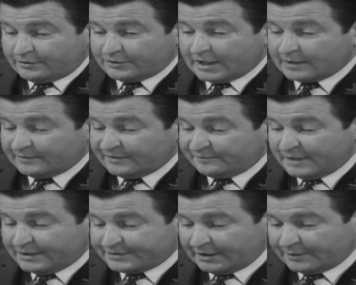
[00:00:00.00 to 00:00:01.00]
gentlemen have
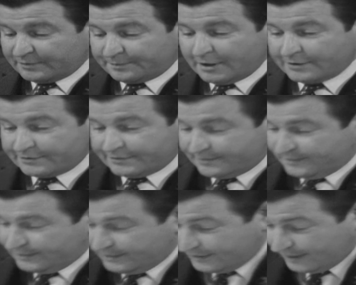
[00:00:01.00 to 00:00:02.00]
made certain proposals to
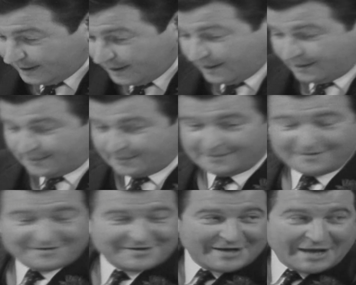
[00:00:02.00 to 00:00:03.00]
Missus T. Uh,
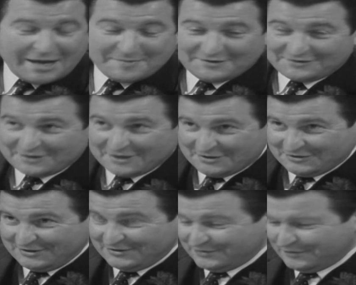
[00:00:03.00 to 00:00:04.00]
I mean
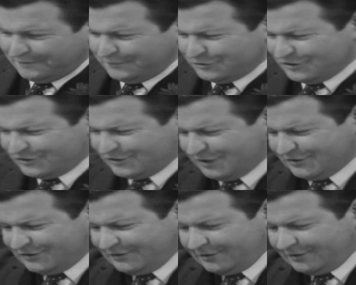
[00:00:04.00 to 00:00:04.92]
Thursday, as to your future status in the